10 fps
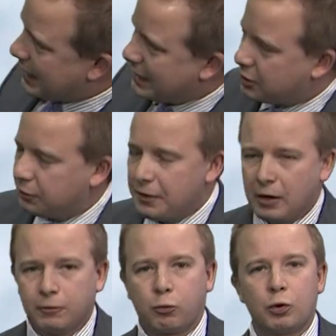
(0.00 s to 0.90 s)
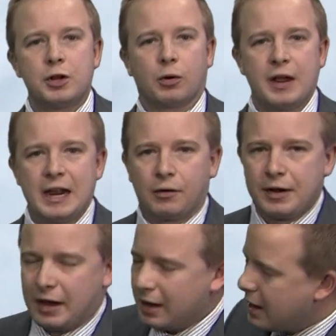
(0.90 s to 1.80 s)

inches fell for your area.